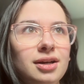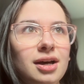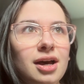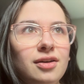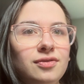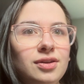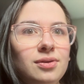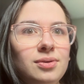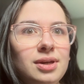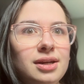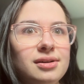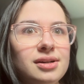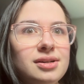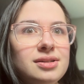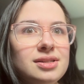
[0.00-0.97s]
a few
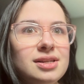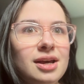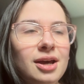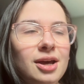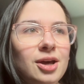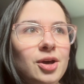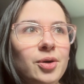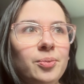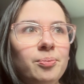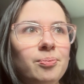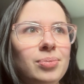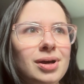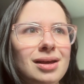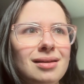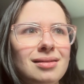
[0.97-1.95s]
years,
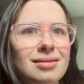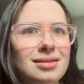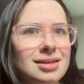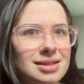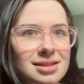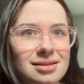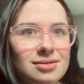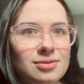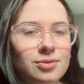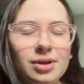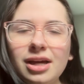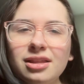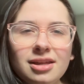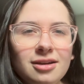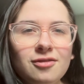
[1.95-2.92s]
but this, when
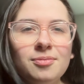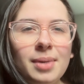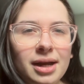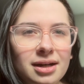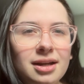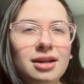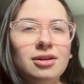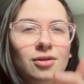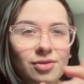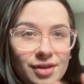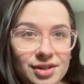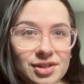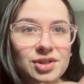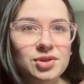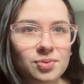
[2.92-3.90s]
I think of Magneto,
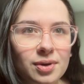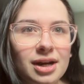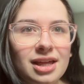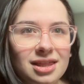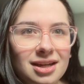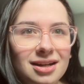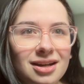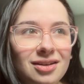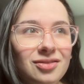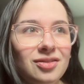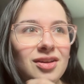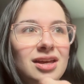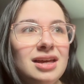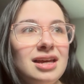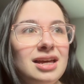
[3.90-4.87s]
this is what I think of,
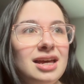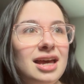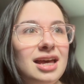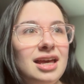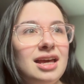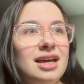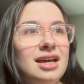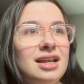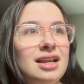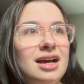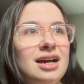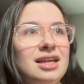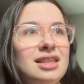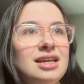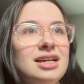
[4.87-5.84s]
and
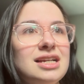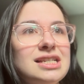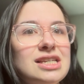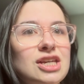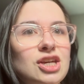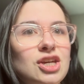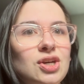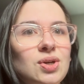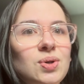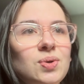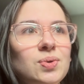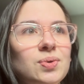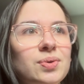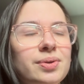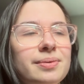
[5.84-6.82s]
I think it's cute.